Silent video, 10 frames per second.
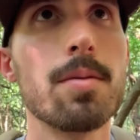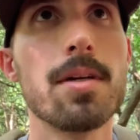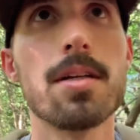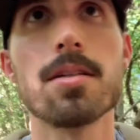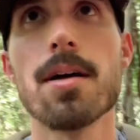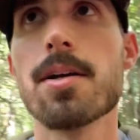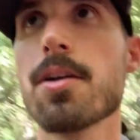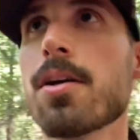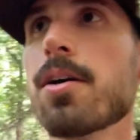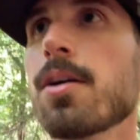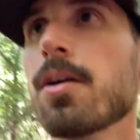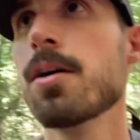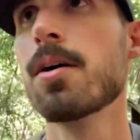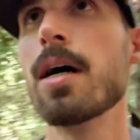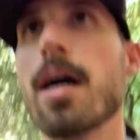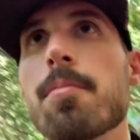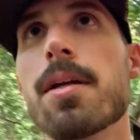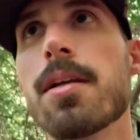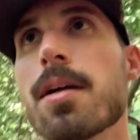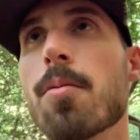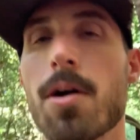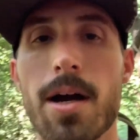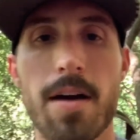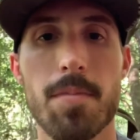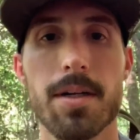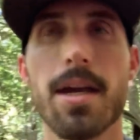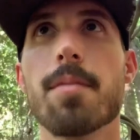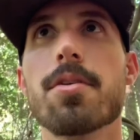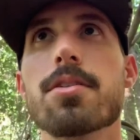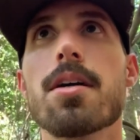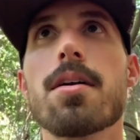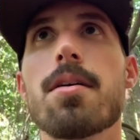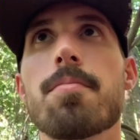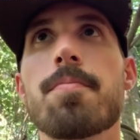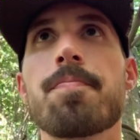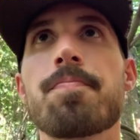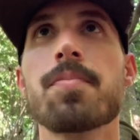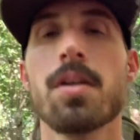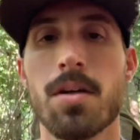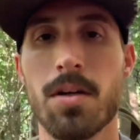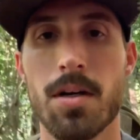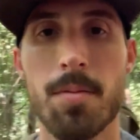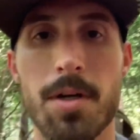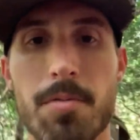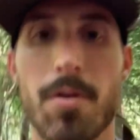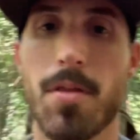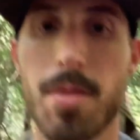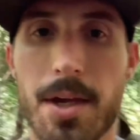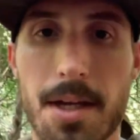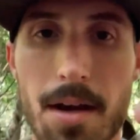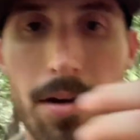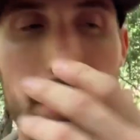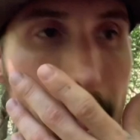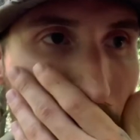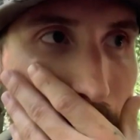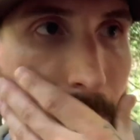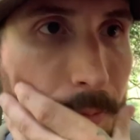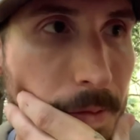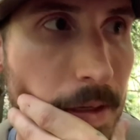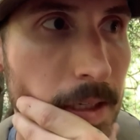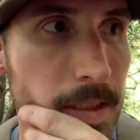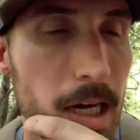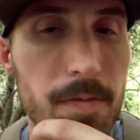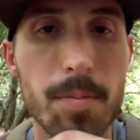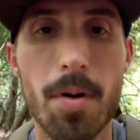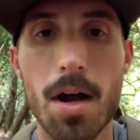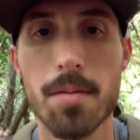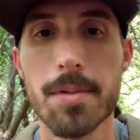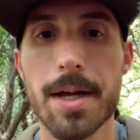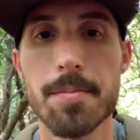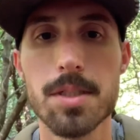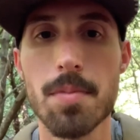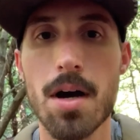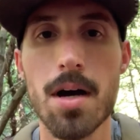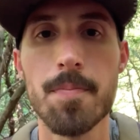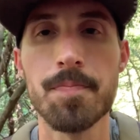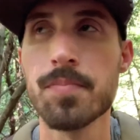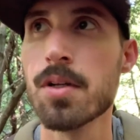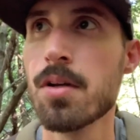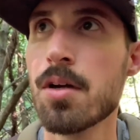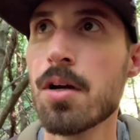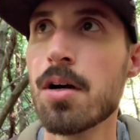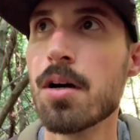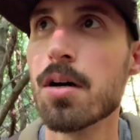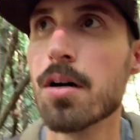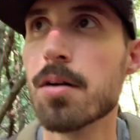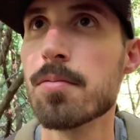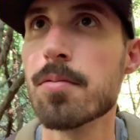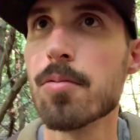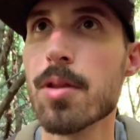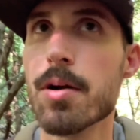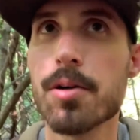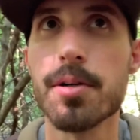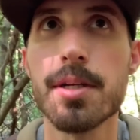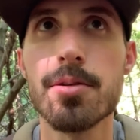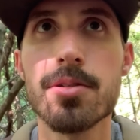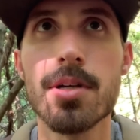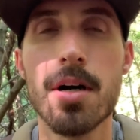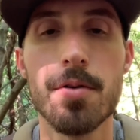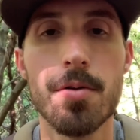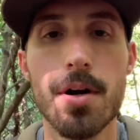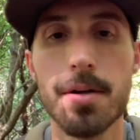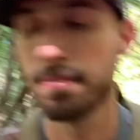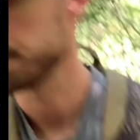minutes later, I'm in here where I have my camera set up. I'm in a real thick area. It's kind of a bottom land spot where the creek used to overrun.